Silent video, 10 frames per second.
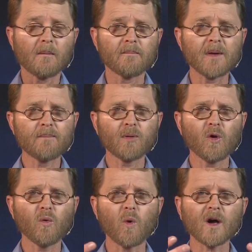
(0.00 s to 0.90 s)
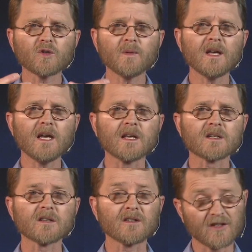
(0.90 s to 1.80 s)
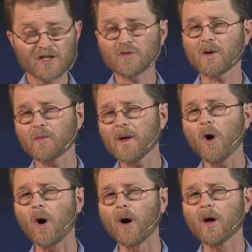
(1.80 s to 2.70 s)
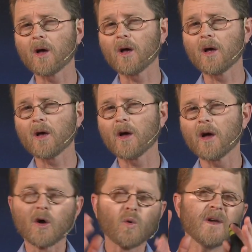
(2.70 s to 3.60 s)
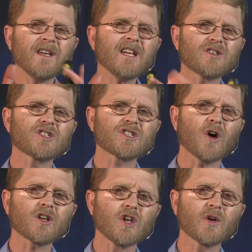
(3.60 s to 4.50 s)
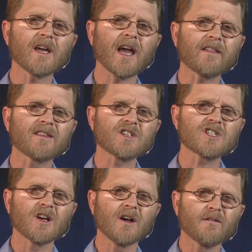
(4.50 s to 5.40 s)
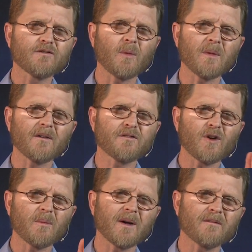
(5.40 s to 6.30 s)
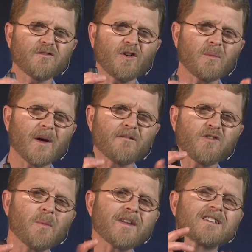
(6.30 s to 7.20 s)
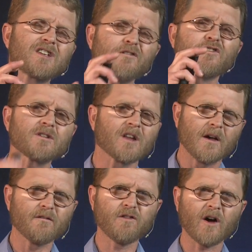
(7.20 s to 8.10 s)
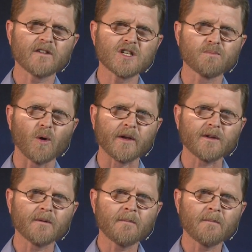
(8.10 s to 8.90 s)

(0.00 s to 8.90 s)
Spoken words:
People, what we eat, this is what we are. We need to start looking at this from a different vantage point.